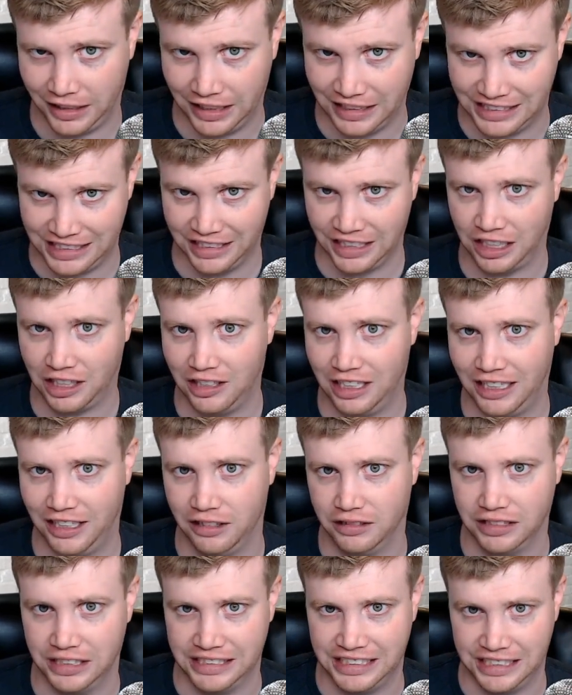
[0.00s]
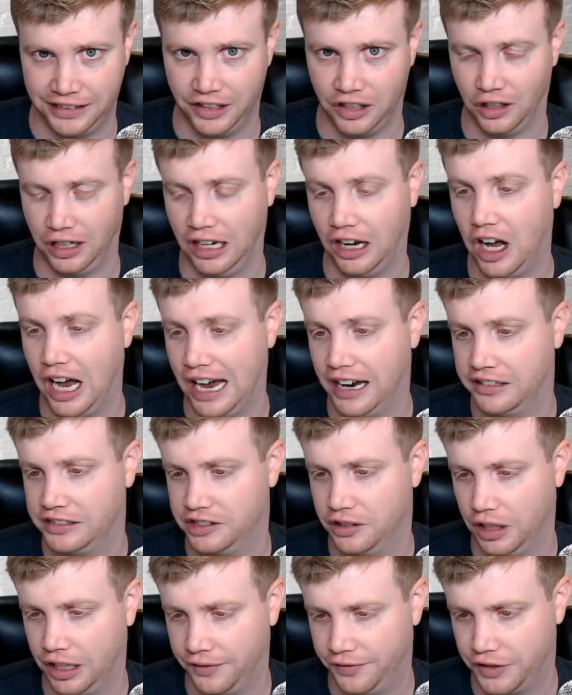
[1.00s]
It's in the cloud, it's in their
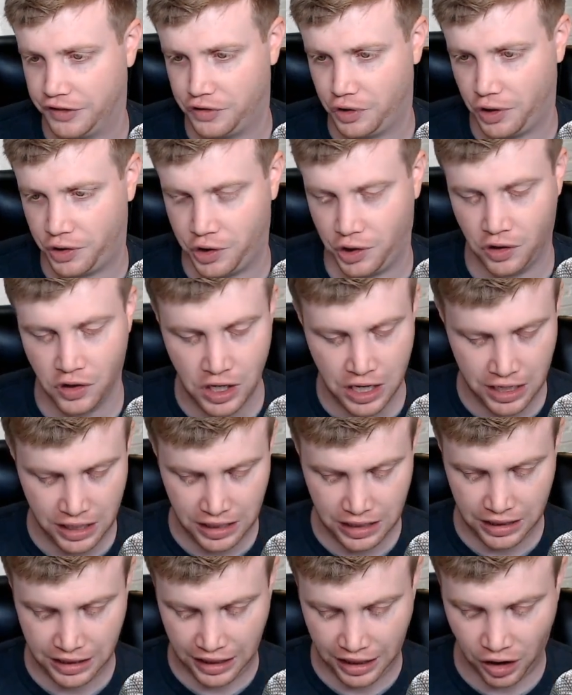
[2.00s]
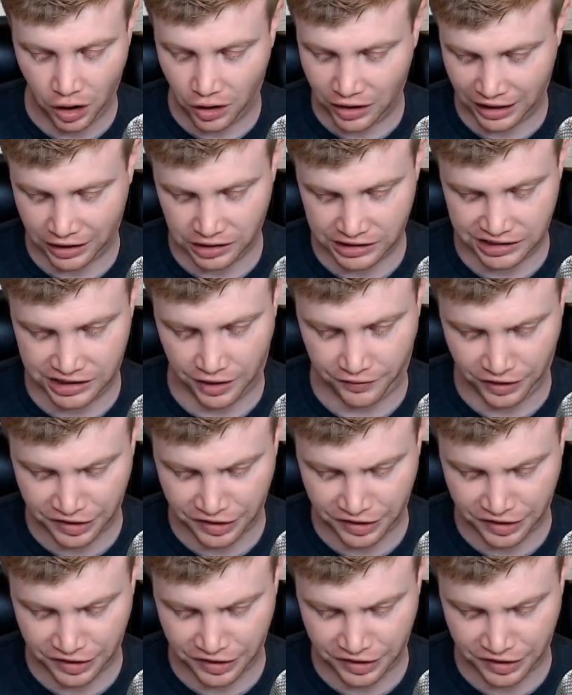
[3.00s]
Azure infrastructure, and all that good stuff.